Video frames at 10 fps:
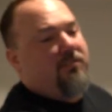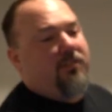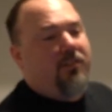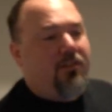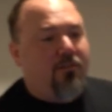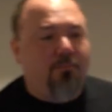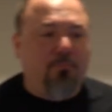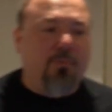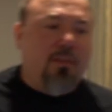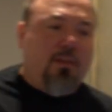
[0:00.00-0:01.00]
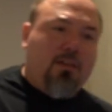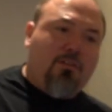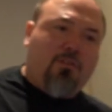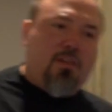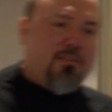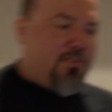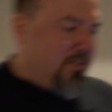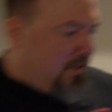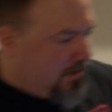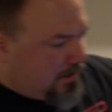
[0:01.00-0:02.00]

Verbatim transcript: secure. And you can't see